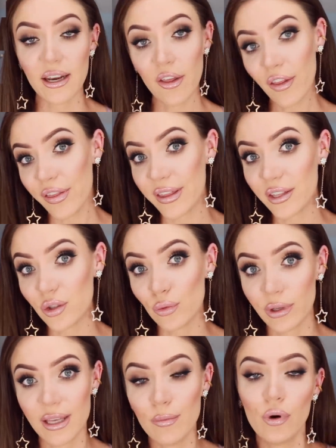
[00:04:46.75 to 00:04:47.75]
Another thing that's
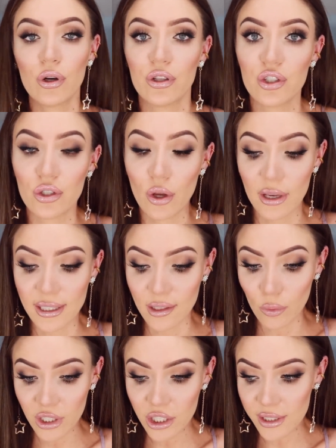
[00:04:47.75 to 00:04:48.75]
really important to note is
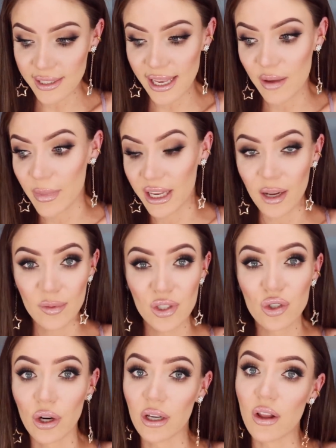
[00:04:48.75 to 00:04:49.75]
that when you see a makeup
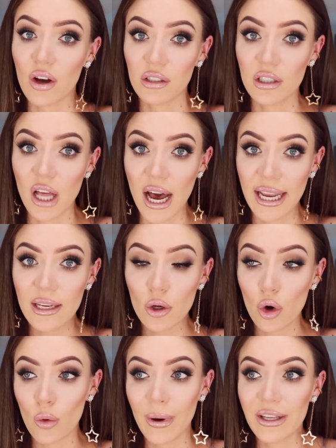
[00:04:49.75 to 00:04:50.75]
tutorial online
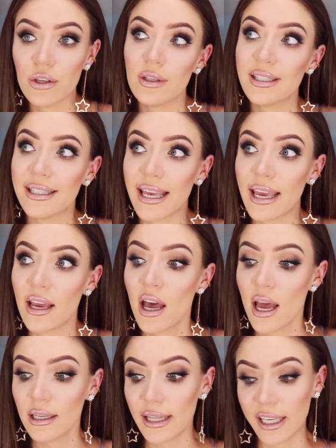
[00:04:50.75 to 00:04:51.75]
or when you see
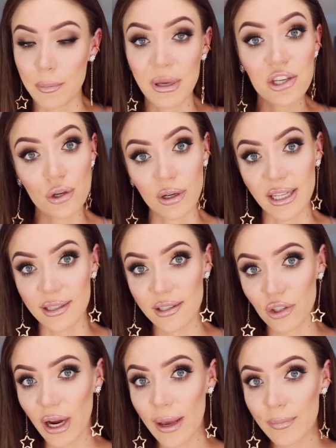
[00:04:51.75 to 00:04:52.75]
like a picture on
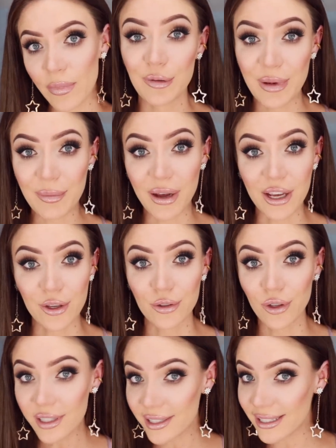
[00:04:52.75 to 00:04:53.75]
Instagram, remember you're
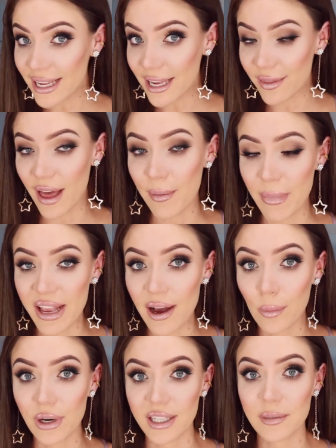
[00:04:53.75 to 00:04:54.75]
not seeing that
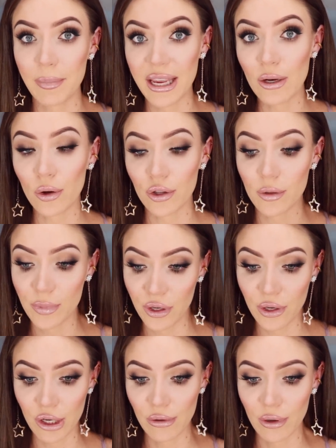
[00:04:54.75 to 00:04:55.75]
makeup when it's been on the
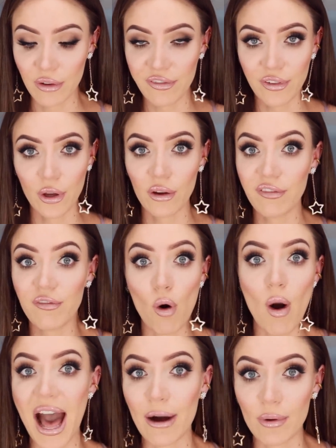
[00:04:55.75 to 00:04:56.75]
beauty guru for
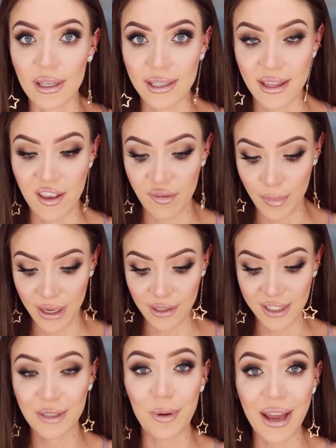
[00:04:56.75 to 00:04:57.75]
4 hours and they've been
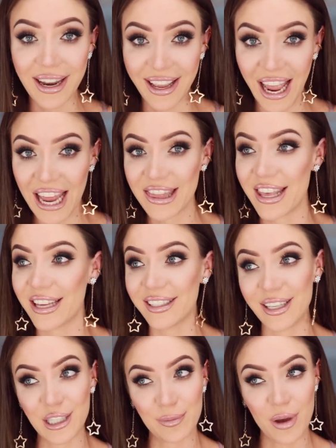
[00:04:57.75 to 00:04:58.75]
sweating and their
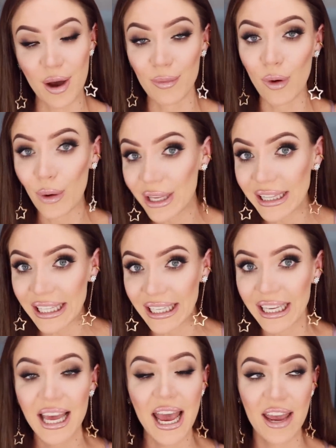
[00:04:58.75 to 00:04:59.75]
skin's become
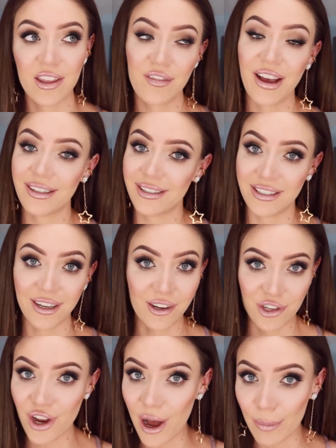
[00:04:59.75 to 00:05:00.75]
oily and they've had to
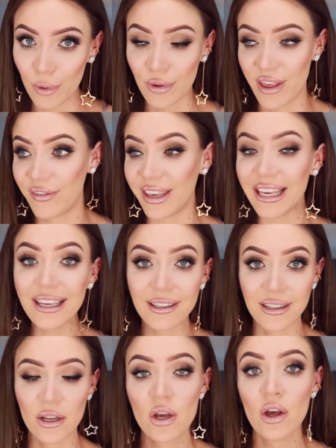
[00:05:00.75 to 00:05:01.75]
touch up or they've
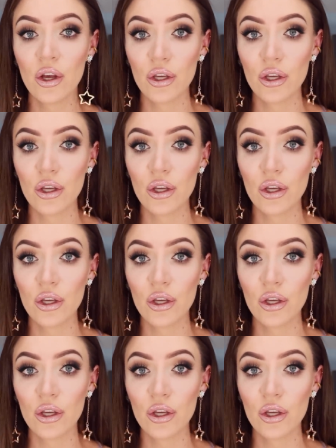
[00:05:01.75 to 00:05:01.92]
eaten.